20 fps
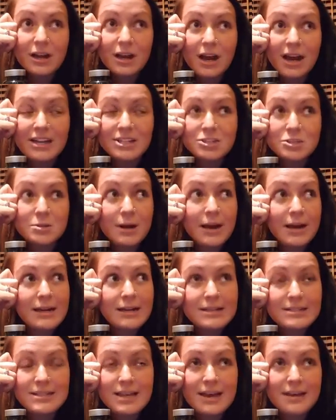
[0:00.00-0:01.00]
I try
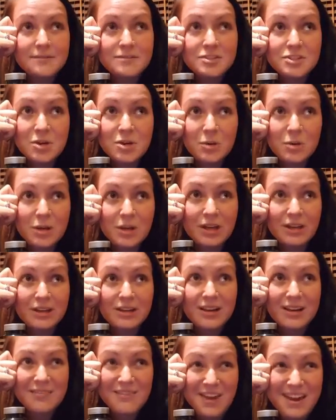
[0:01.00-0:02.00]
not to have soda.
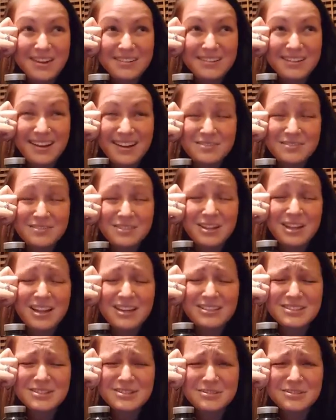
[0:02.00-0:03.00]
I've had kind of a lot
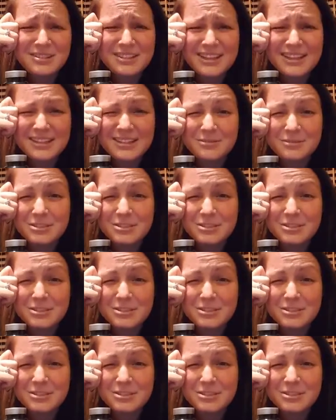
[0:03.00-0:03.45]
of soda lately,